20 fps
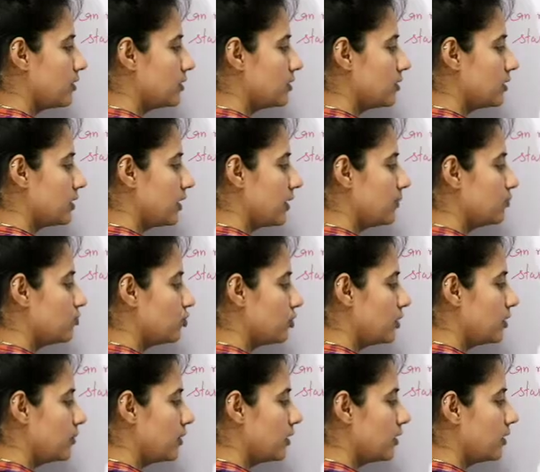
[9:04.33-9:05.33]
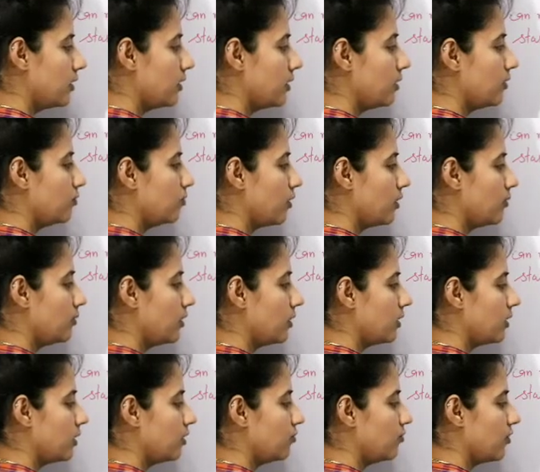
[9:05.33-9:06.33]
person came three burger, one
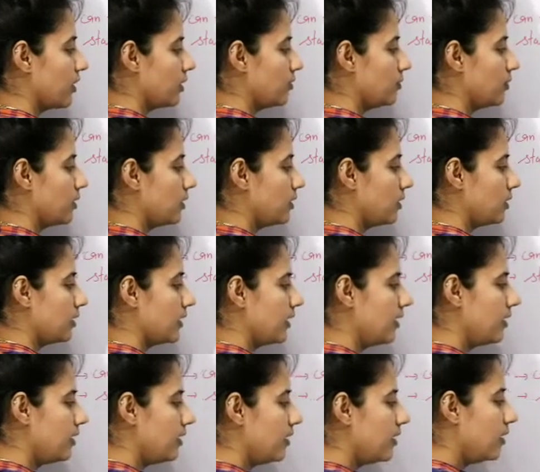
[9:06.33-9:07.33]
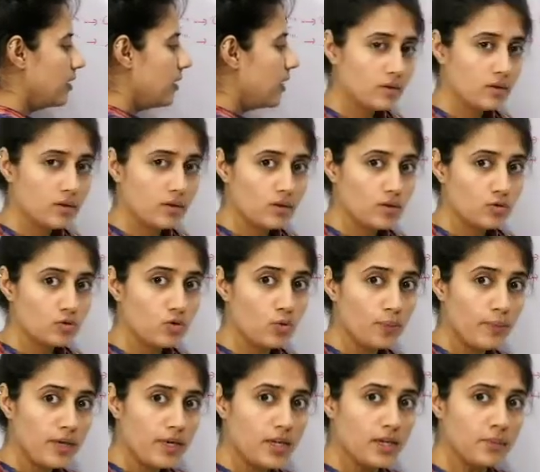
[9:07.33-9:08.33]
burger, five burger. And so
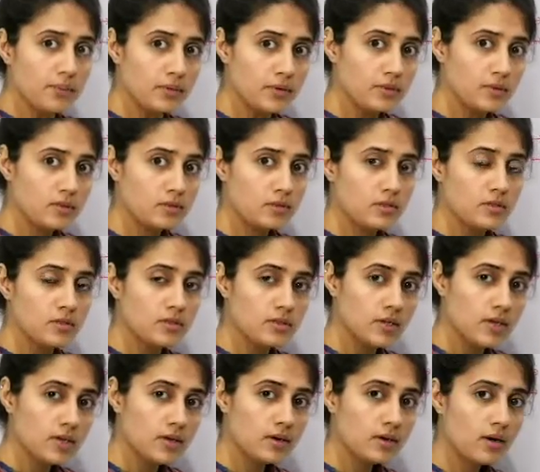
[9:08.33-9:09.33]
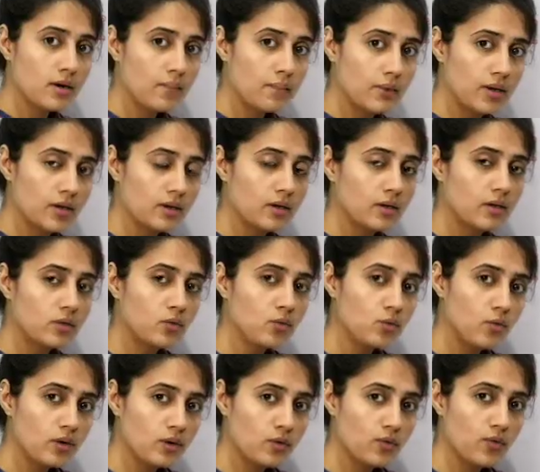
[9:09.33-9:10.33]
many persons are coming
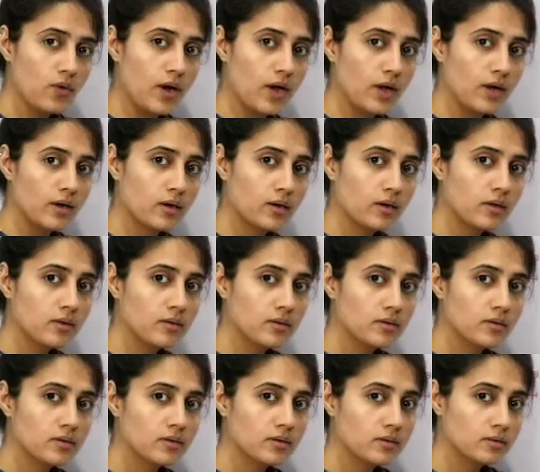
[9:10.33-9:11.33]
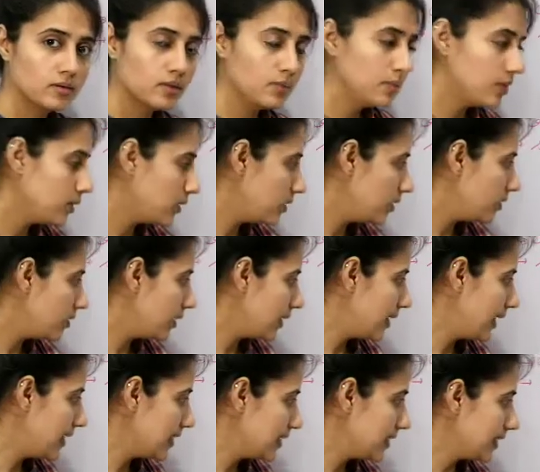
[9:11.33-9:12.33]
who require the burger
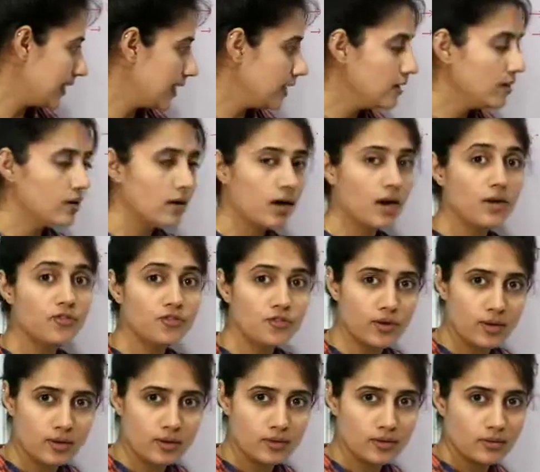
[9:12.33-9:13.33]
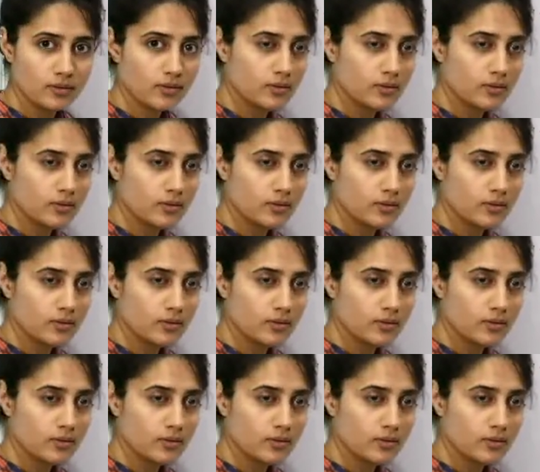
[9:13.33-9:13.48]
less than 100.